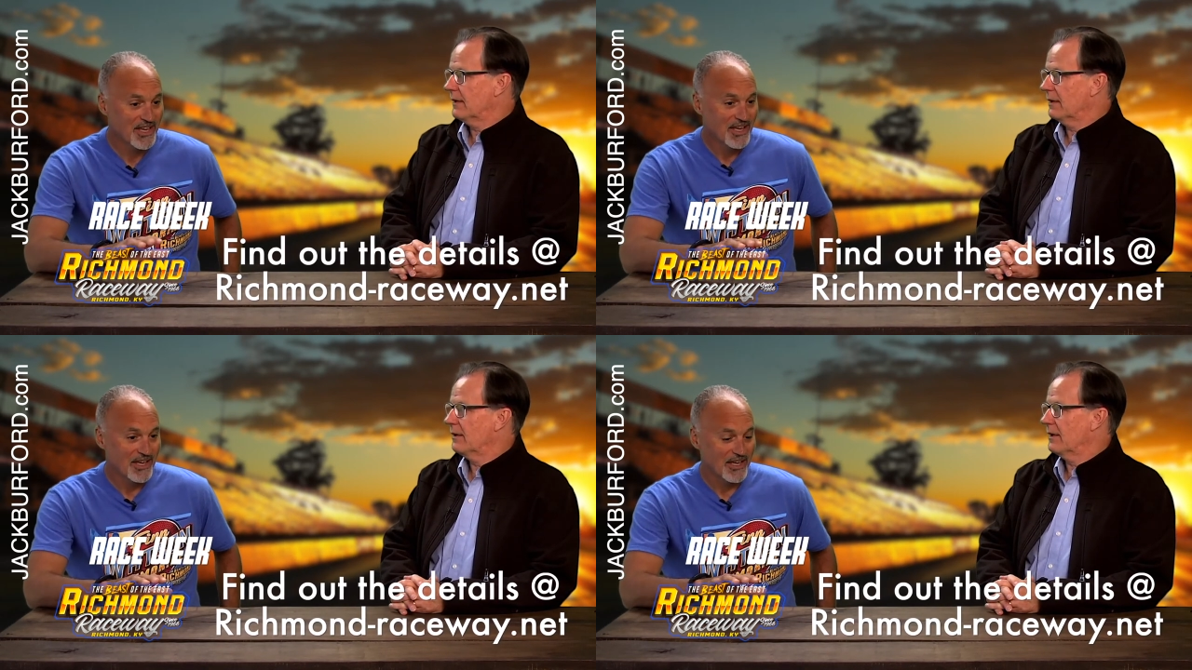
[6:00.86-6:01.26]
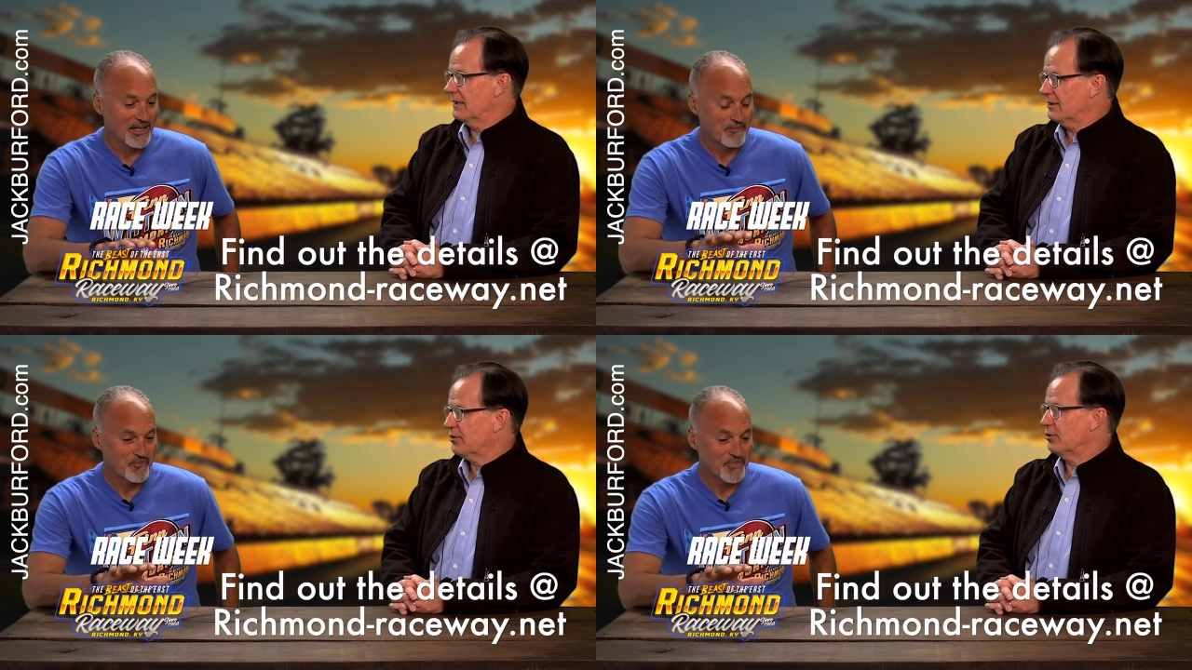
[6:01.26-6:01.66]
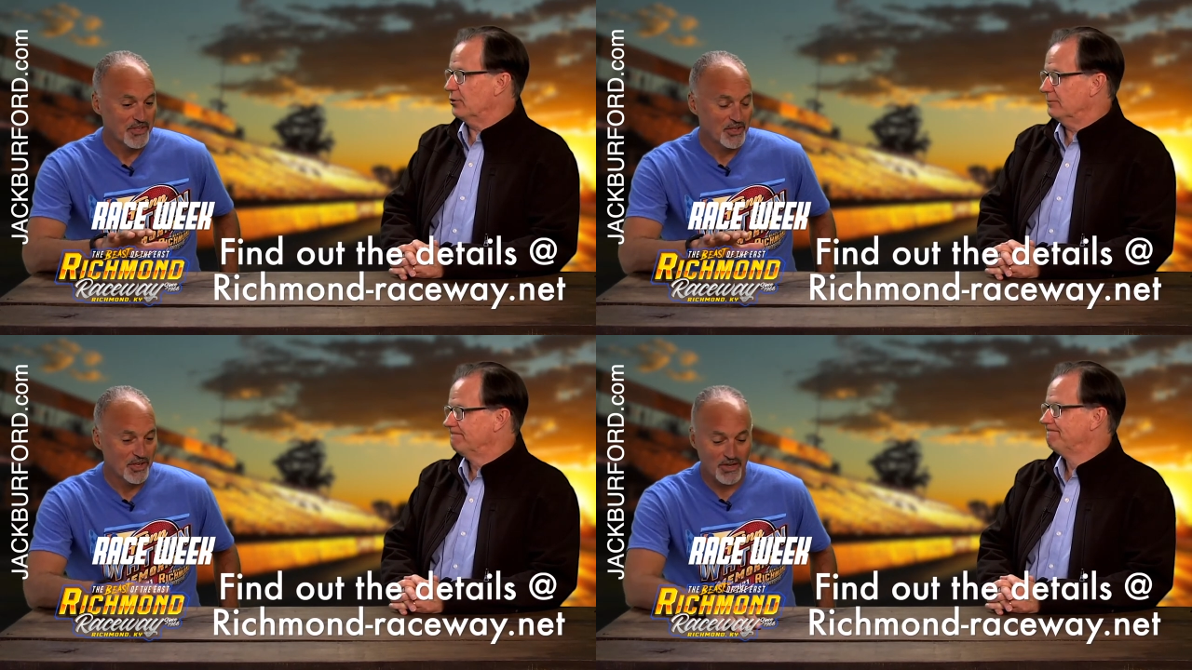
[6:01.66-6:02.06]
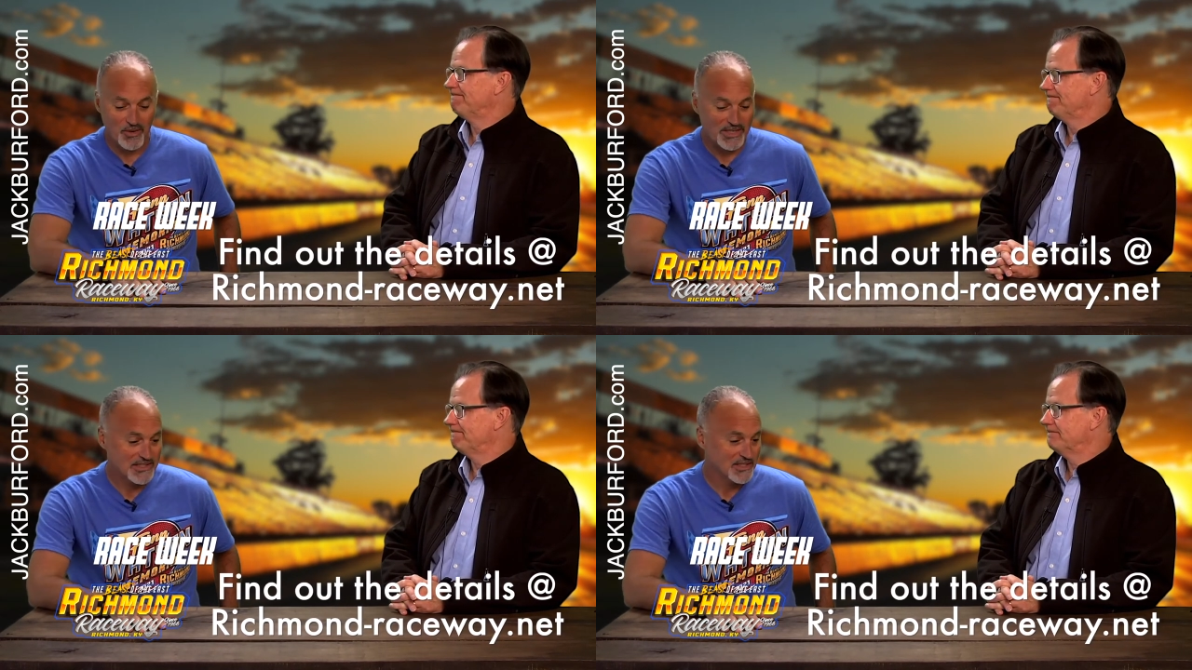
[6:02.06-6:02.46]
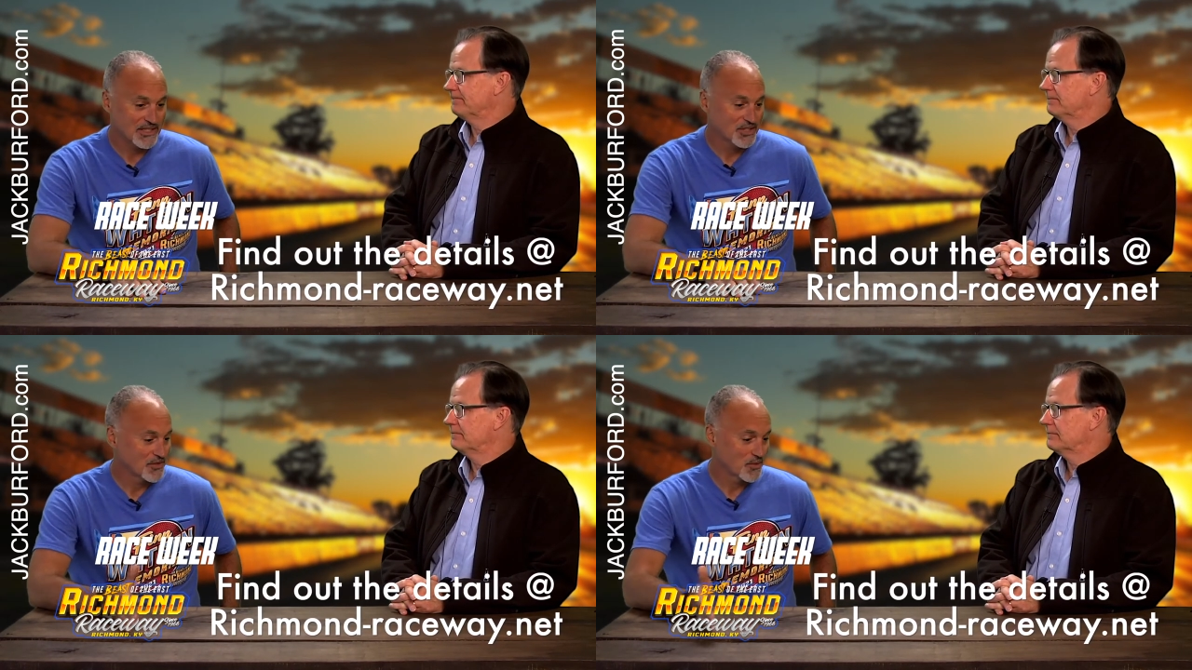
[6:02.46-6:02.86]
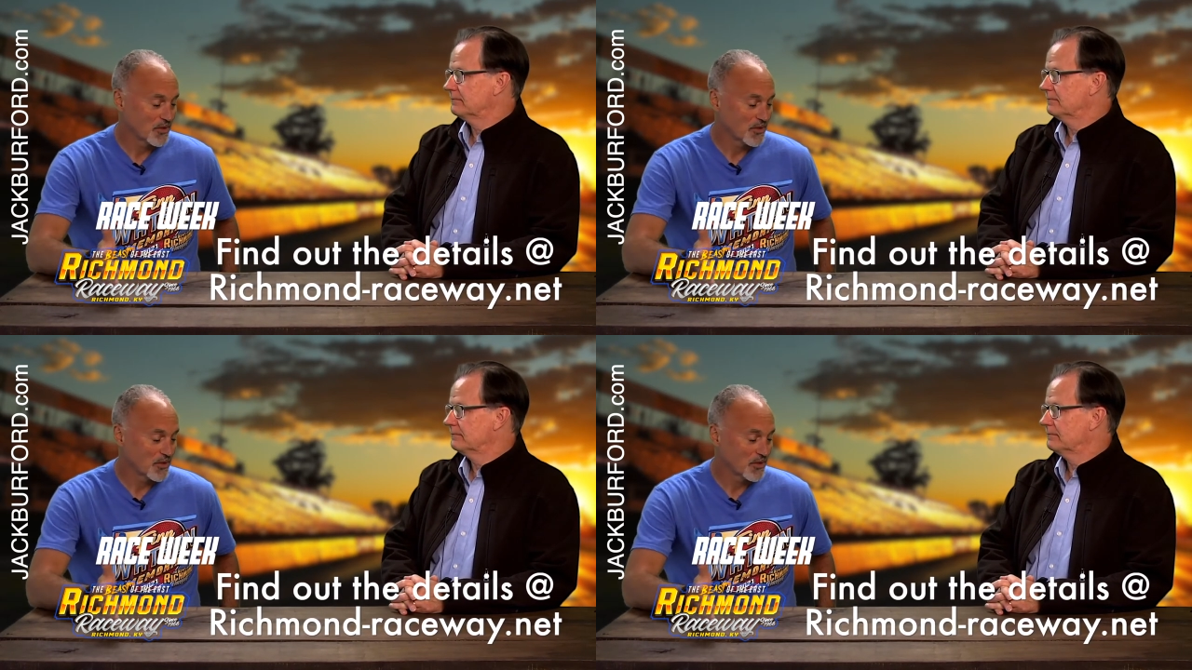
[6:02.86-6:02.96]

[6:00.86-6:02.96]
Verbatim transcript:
Speaker 1: and you know, otherwise concessions went